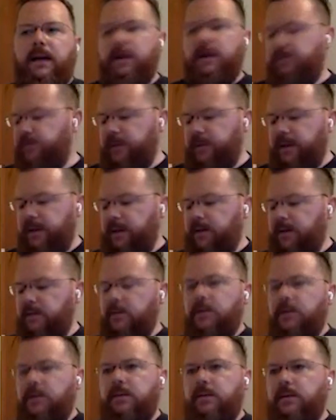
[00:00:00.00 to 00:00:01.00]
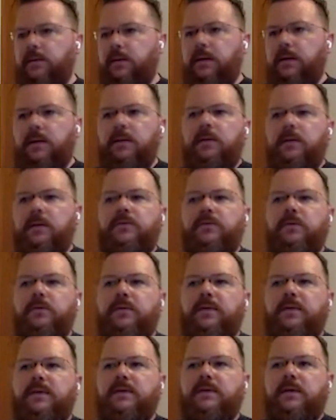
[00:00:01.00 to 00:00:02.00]
If we
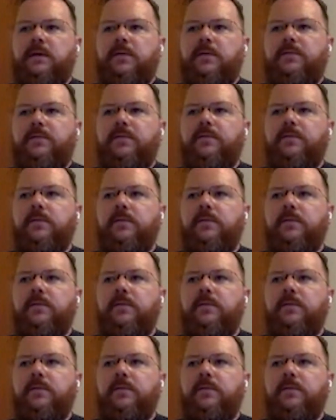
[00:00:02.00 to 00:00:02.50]
took these off,